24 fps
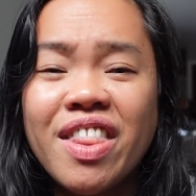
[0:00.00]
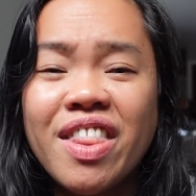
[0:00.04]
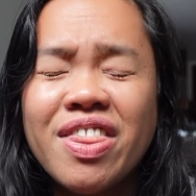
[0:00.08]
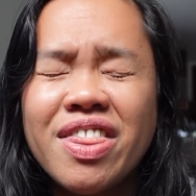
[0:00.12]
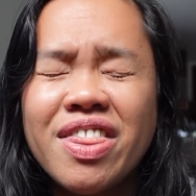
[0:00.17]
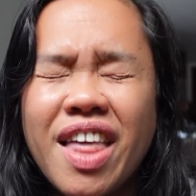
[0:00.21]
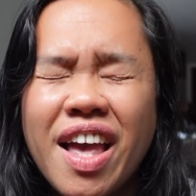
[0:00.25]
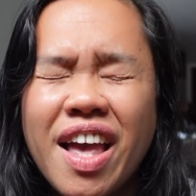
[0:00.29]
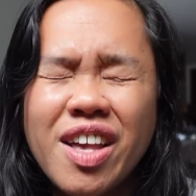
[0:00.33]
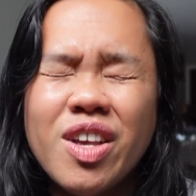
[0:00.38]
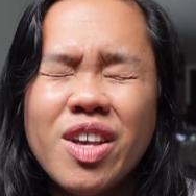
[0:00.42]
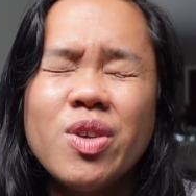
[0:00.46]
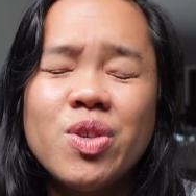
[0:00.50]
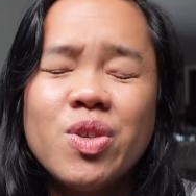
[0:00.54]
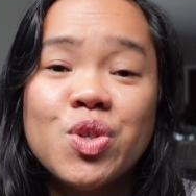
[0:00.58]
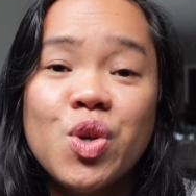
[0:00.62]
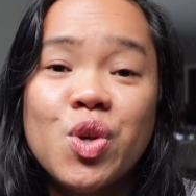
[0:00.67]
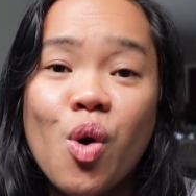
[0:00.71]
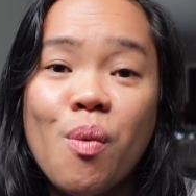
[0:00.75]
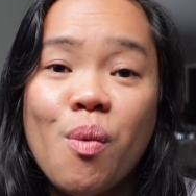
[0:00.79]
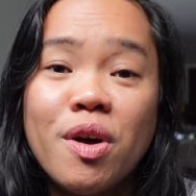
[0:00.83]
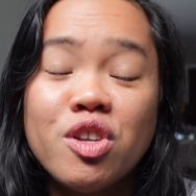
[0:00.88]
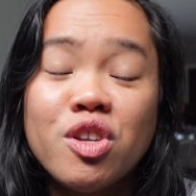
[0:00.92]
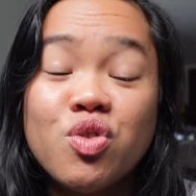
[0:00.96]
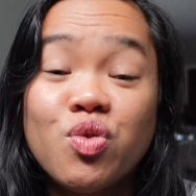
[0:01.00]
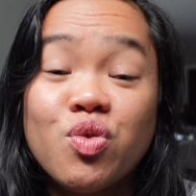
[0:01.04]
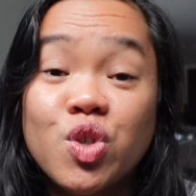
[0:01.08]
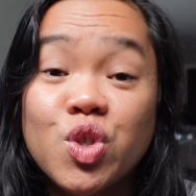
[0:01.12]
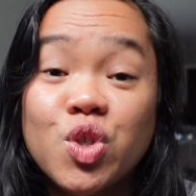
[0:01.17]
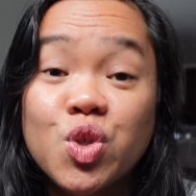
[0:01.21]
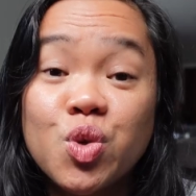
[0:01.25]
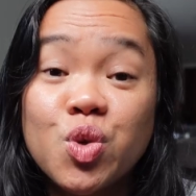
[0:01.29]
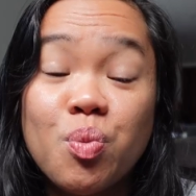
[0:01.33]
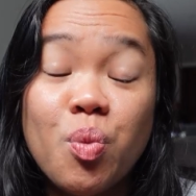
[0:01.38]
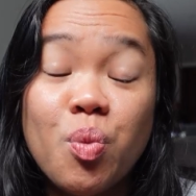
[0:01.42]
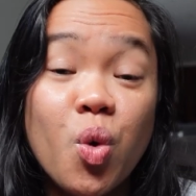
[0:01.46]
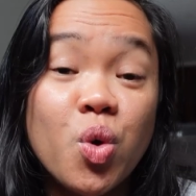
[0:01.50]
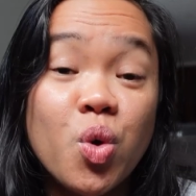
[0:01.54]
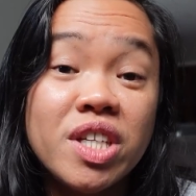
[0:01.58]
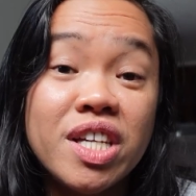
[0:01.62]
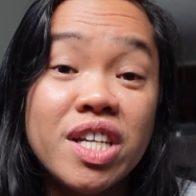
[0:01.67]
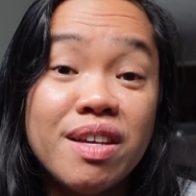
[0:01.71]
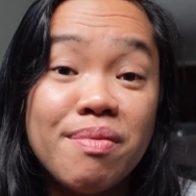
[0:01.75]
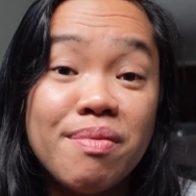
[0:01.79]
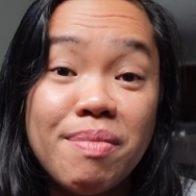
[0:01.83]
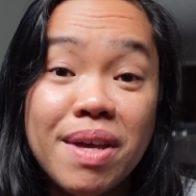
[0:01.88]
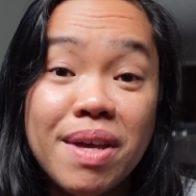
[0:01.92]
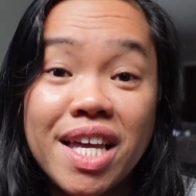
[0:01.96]
And thank you so much for
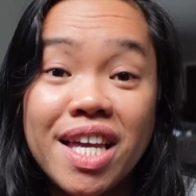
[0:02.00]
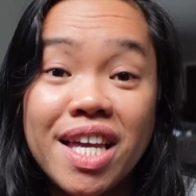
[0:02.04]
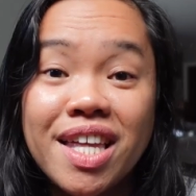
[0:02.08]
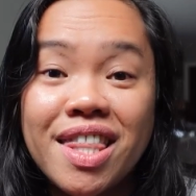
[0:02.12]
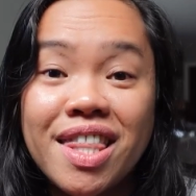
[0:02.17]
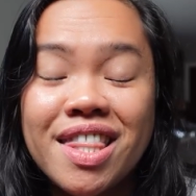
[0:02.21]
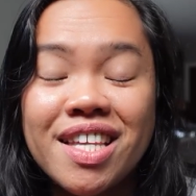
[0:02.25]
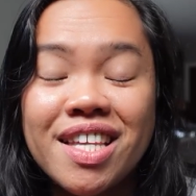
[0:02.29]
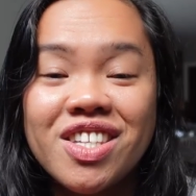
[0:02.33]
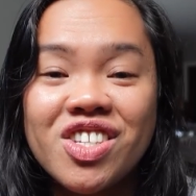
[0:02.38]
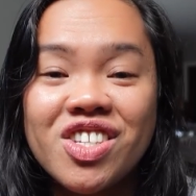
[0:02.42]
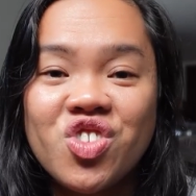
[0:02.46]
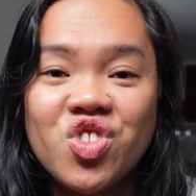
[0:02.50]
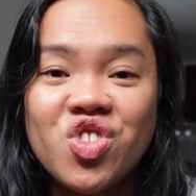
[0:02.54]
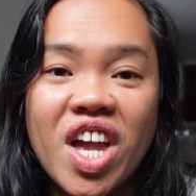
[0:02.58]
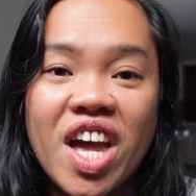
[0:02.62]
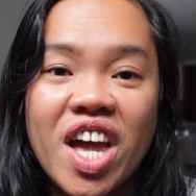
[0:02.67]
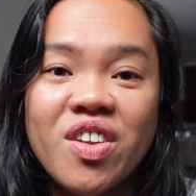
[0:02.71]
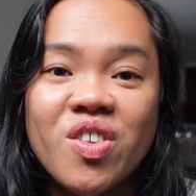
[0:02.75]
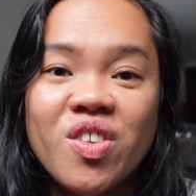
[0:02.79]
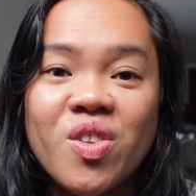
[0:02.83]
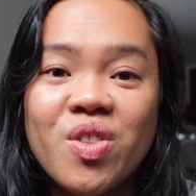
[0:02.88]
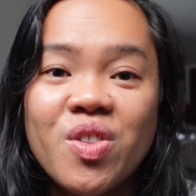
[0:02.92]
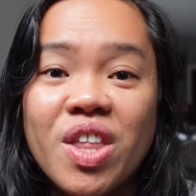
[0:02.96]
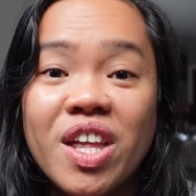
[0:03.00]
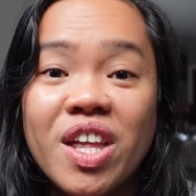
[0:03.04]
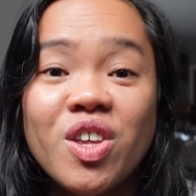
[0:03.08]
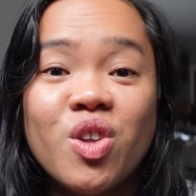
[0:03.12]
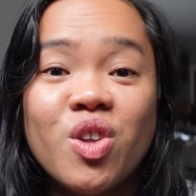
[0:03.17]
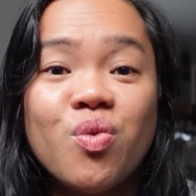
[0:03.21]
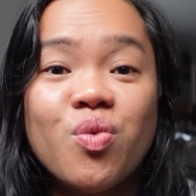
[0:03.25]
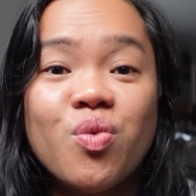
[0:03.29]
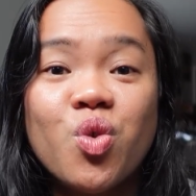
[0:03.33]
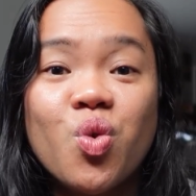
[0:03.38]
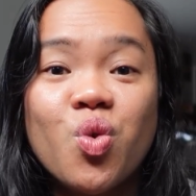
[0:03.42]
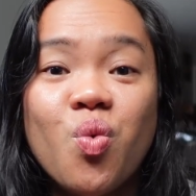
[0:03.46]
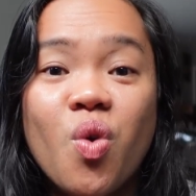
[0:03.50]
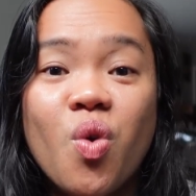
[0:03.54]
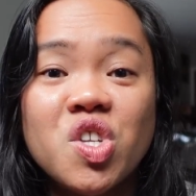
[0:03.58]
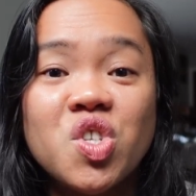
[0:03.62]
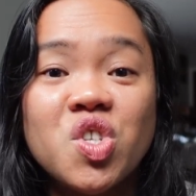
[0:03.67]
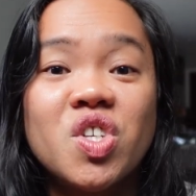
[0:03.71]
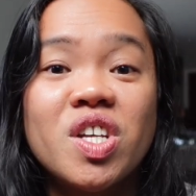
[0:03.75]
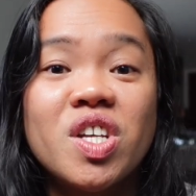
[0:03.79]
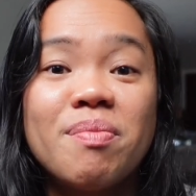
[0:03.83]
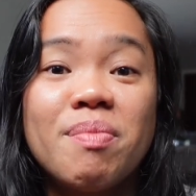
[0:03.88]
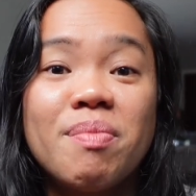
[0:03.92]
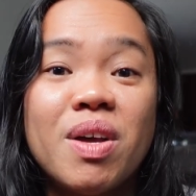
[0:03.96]
supporting me in this channel. Thank you for
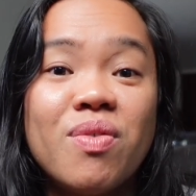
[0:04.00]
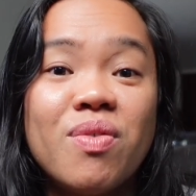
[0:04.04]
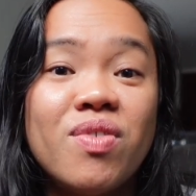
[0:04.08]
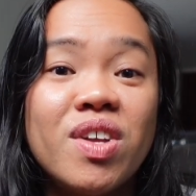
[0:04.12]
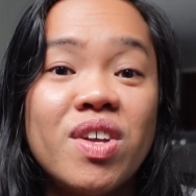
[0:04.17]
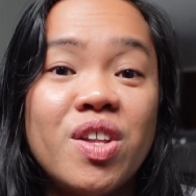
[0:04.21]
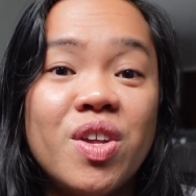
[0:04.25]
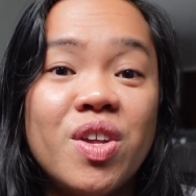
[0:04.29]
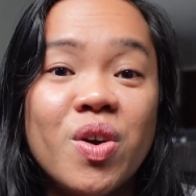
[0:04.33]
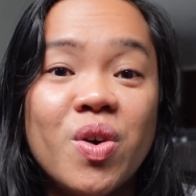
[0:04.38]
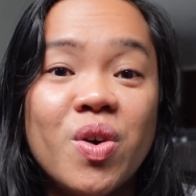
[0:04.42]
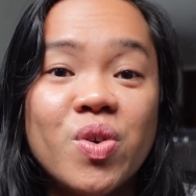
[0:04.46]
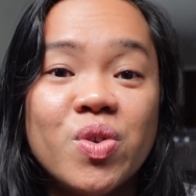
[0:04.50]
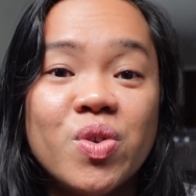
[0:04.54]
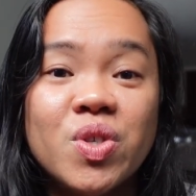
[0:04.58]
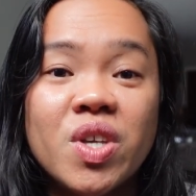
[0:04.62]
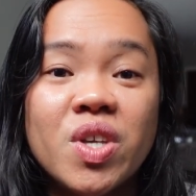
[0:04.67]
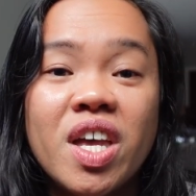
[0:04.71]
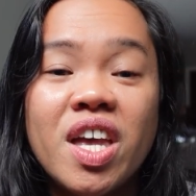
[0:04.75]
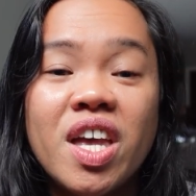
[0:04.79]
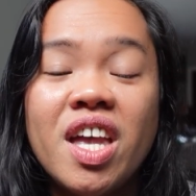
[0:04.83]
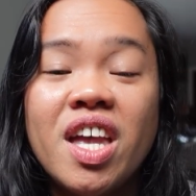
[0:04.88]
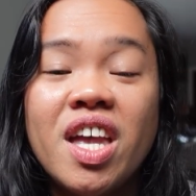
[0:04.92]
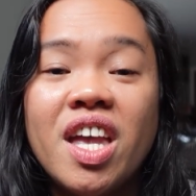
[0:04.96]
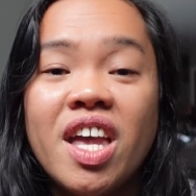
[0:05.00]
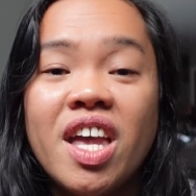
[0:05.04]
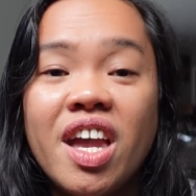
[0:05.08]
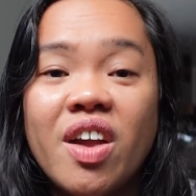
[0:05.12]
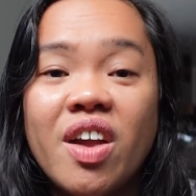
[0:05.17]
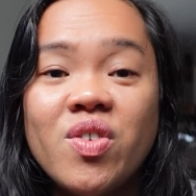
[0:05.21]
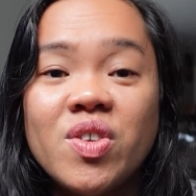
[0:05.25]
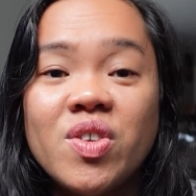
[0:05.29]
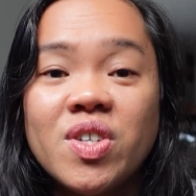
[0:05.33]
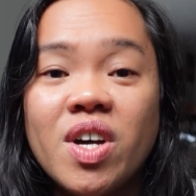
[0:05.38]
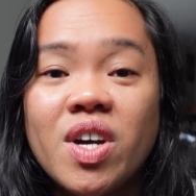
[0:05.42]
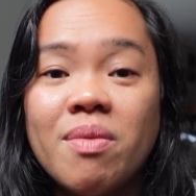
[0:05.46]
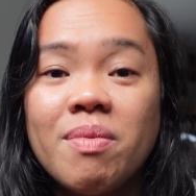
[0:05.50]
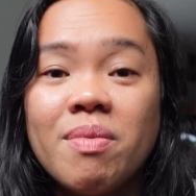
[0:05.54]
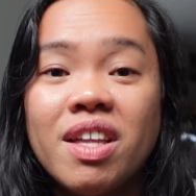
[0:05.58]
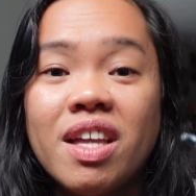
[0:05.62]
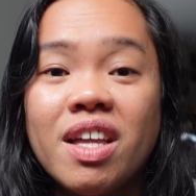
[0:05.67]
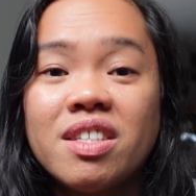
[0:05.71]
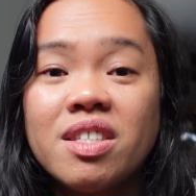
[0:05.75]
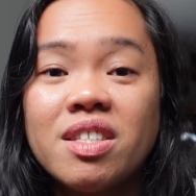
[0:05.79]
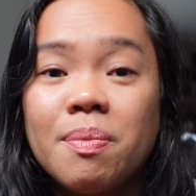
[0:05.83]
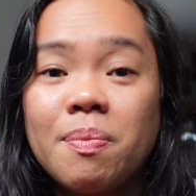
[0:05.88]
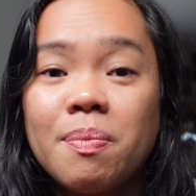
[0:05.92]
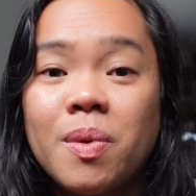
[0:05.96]
watching my videos every time
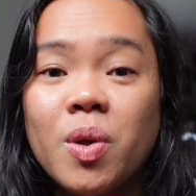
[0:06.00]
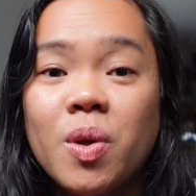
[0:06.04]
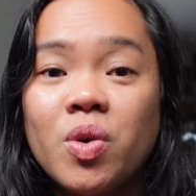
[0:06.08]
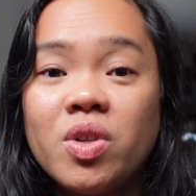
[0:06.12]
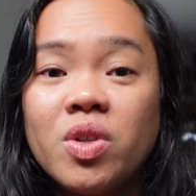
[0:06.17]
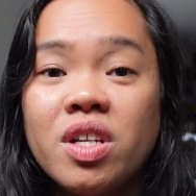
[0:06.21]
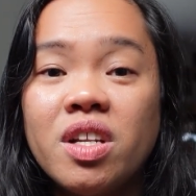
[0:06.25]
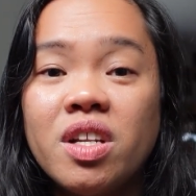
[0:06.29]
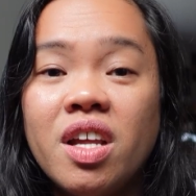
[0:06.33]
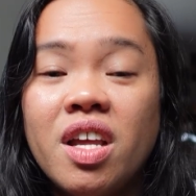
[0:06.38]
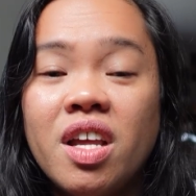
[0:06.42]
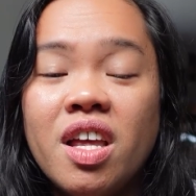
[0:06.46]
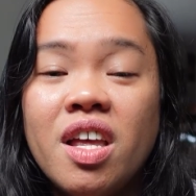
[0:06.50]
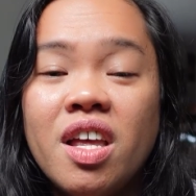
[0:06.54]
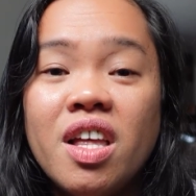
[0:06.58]
it gets uploaded.